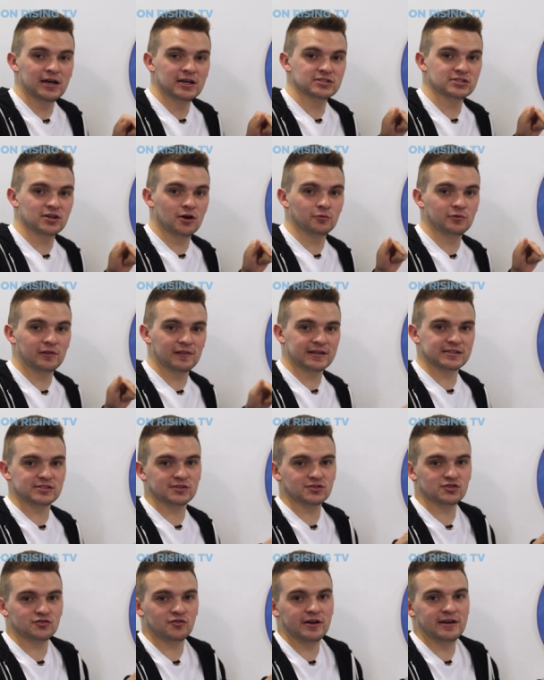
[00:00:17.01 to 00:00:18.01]
So the link's
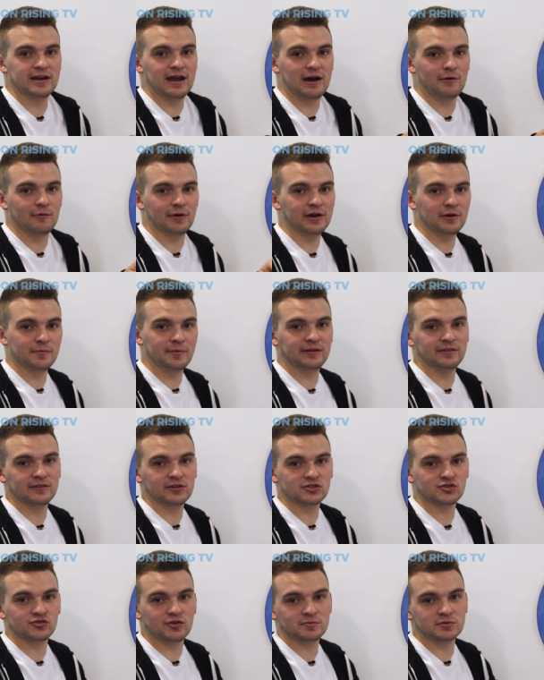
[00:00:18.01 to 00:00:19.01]
on screen now and it'll be in the
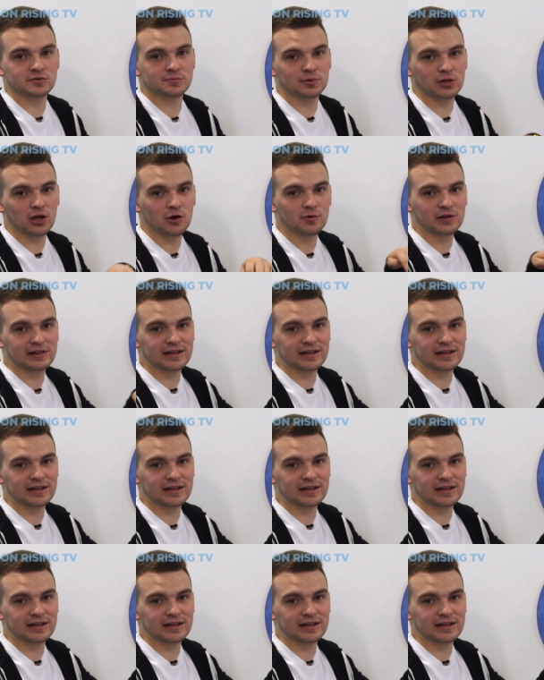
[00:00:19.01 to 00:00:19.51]
description below.